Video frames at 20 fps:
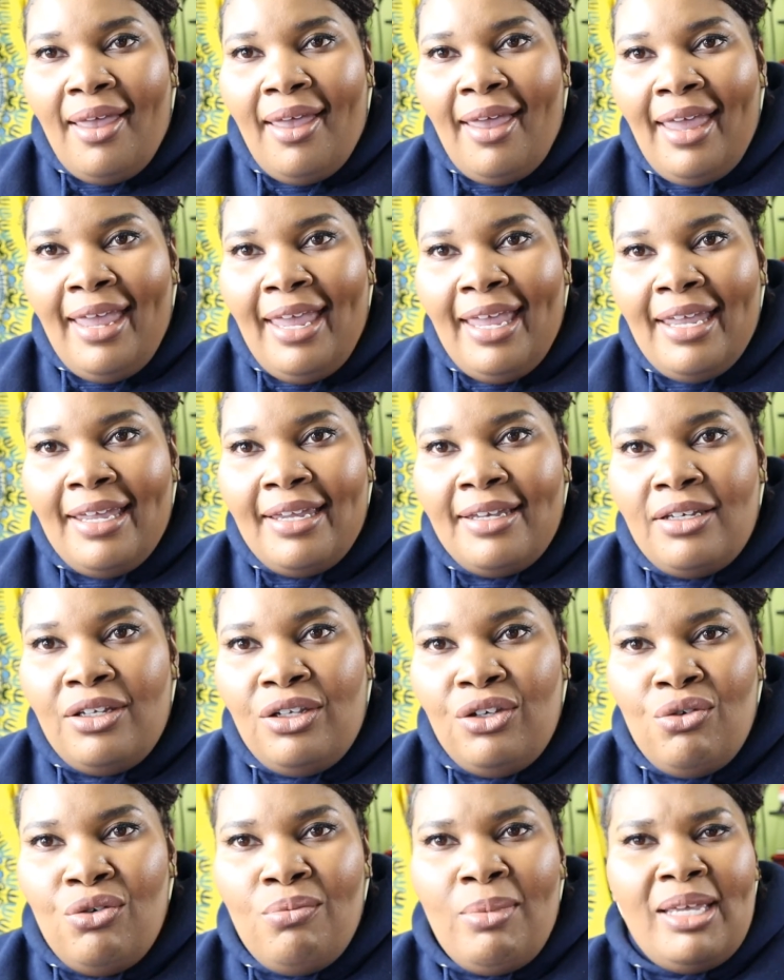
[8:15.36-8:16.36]
And
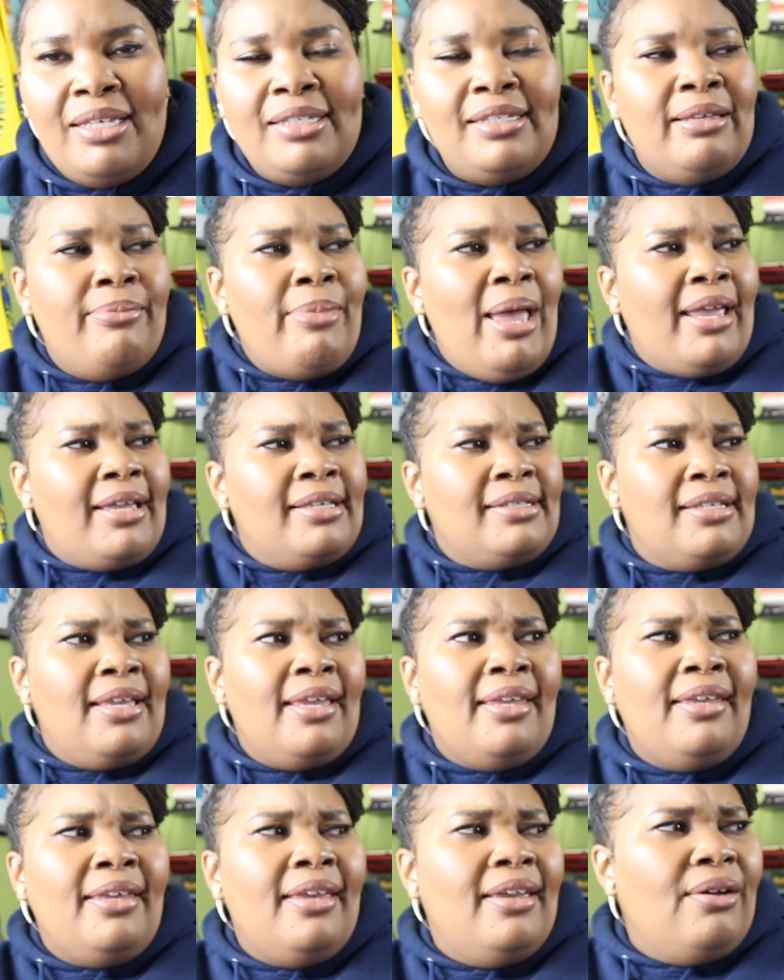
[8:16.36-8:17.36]
you may sit back and
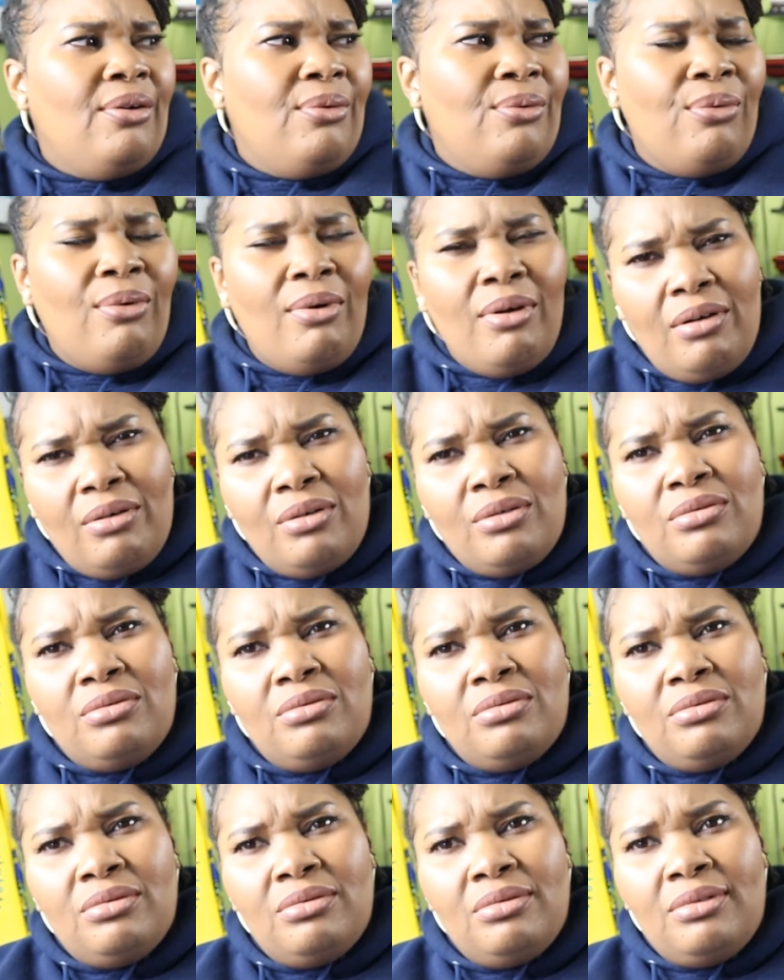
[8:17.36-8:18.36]
say, yeah, whoa,
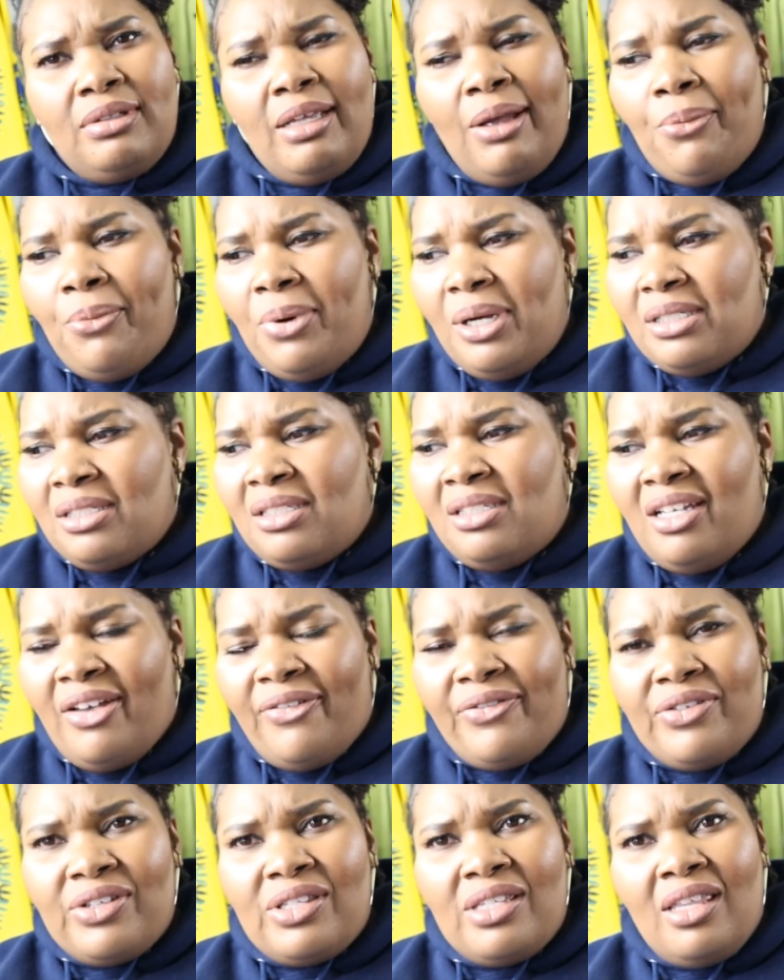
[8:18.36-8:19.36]
that was
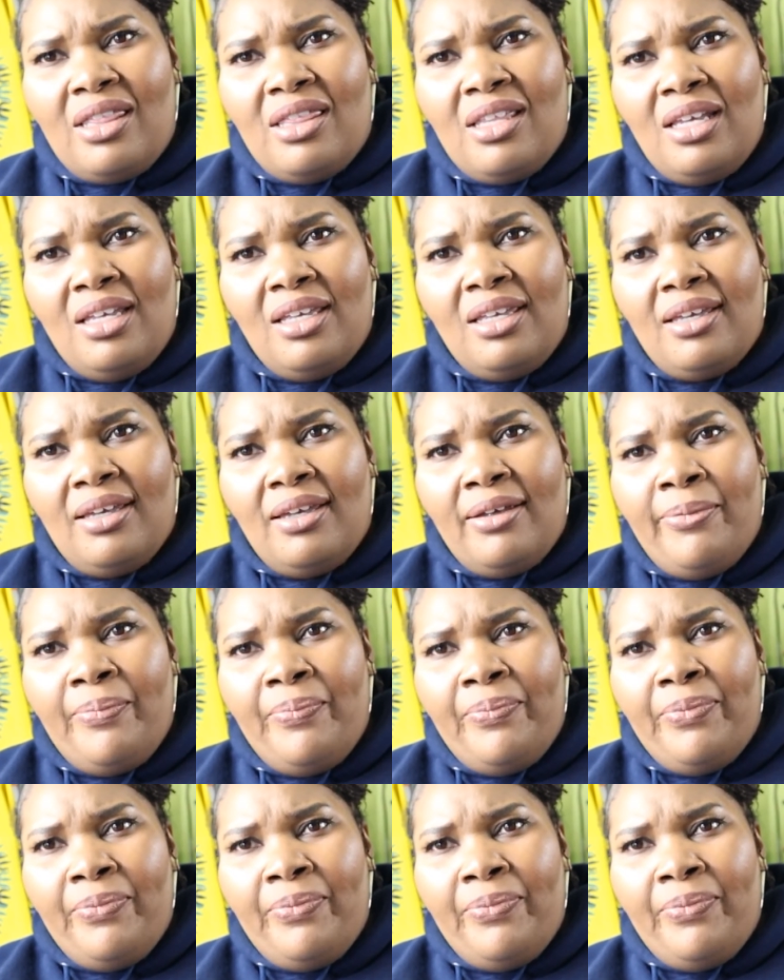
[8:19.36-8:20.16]
deficit thinking.